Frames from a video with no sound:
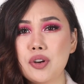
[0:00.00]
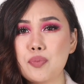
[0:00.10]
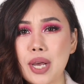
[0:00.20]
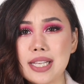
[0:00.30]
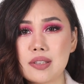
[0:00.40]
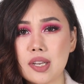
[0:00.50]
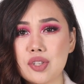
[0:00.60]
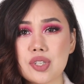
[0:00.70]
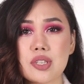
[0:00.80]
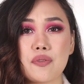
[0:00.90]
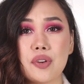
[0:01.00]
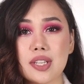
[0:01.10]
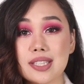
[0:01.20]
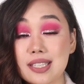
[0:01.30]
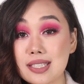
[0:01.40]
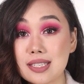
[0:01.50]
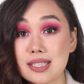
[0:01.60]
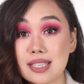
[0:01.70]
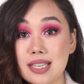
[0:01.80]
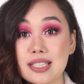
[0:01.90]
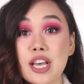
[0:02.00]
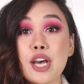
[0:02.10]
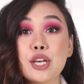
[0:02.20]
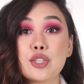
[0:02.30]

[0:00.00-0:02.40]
different price ranges, different consistencies.